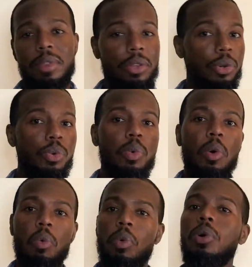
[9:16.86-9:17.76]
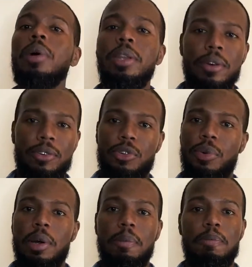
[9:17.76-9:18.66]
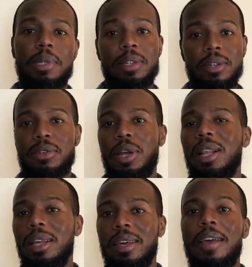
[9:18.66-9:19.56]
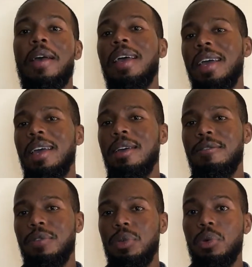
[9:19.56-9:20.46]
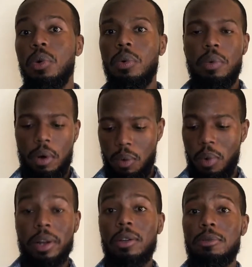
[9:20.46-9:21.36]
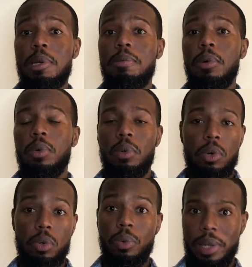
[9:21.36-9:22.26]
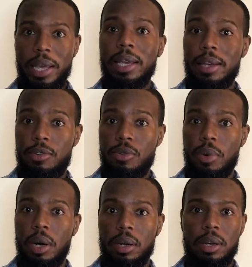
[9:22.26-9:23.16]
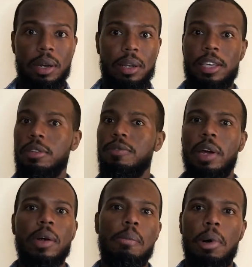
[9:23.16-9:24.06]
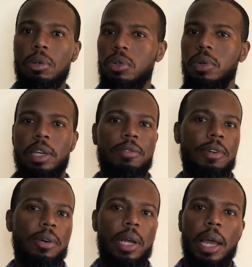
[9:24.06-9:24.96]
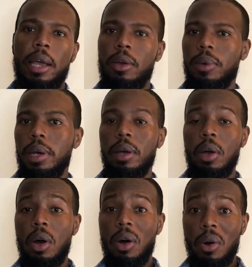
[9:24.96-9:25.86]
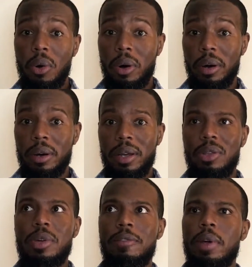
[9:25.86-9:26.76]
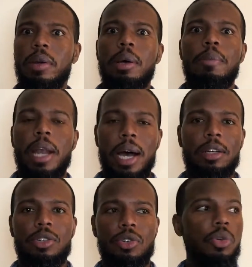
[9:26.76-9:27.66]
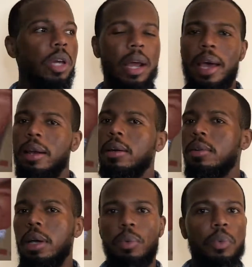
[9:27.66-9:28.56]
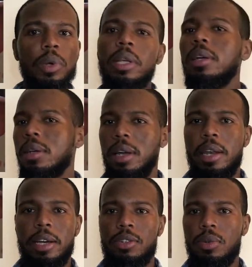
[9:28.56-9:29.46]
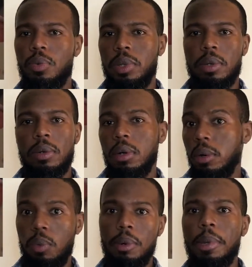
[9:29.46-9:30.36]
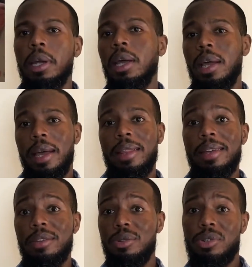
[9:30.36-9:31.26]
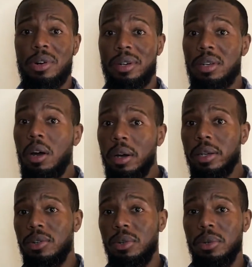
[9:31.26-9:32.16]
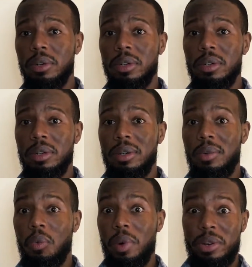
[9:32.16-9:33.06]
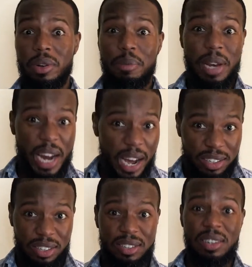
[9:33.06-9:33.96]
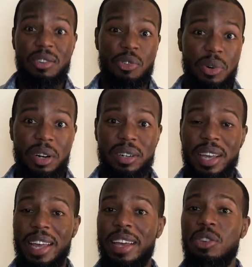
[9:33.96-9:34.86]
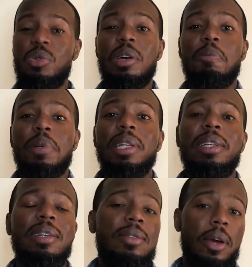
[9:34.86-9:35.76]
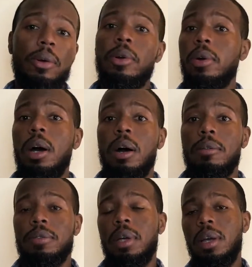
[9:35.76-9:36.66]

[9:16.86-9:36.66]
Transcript: You will ruin your trip potentially if you are one of those people who, when they get drunk, gets very emotional, gets very angry, or you get very obnoxious. You could have had a really good connection with a woman, and then you start talking to her when you're obnoxious and drunk, and you completely turn her off.